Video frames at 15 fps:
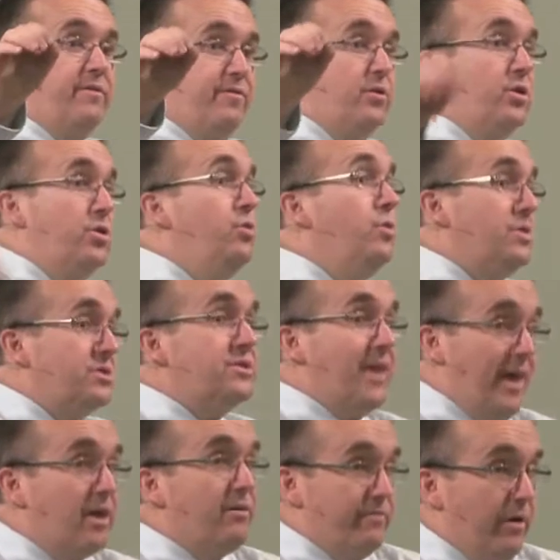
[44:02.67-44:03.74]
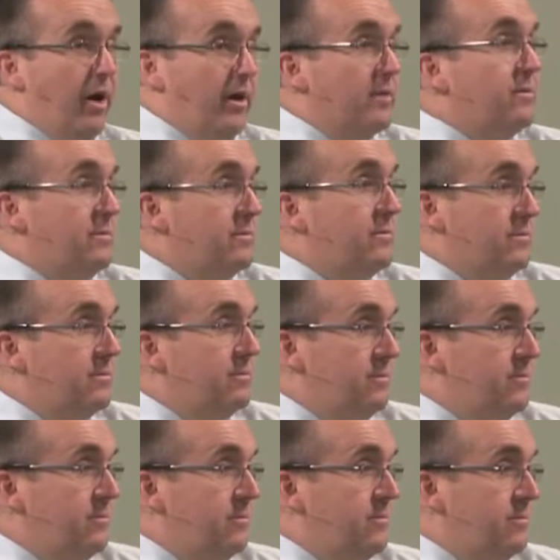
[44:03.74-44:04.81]
for you is terrifying.
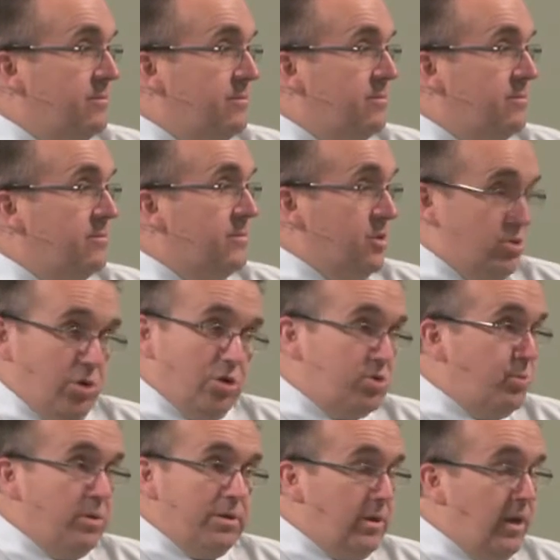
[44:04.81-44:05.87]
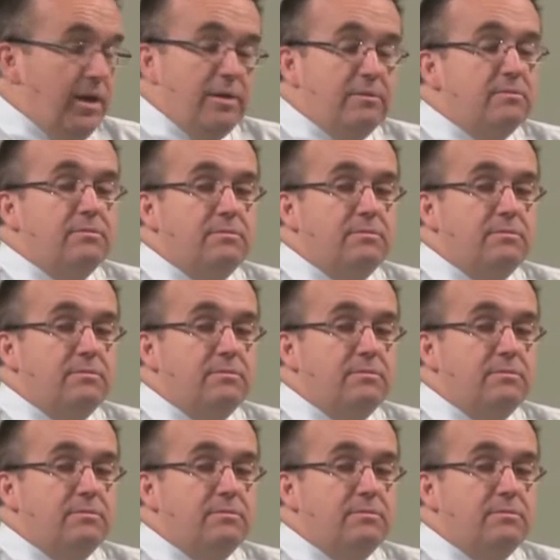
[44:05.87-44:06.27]
The judgment day